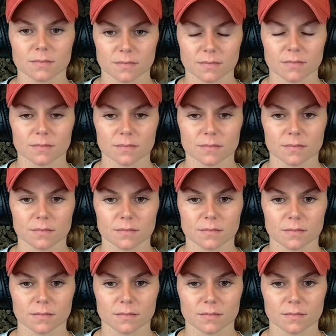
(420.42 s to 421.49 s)

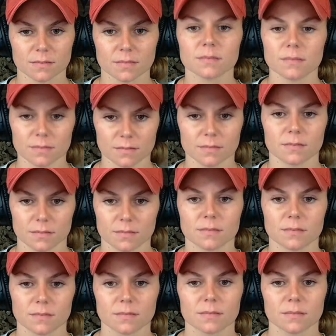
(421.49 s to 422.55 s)

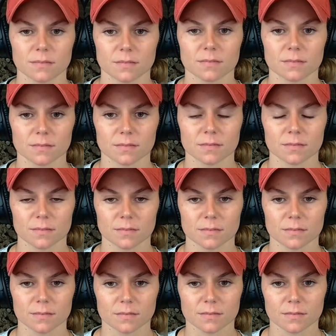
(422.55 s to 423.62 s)

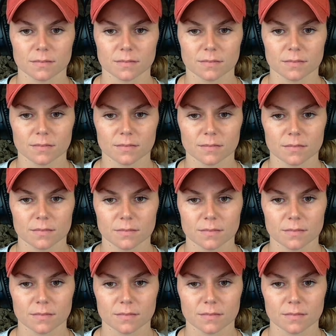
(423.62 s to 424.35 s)
The person shown says nothing.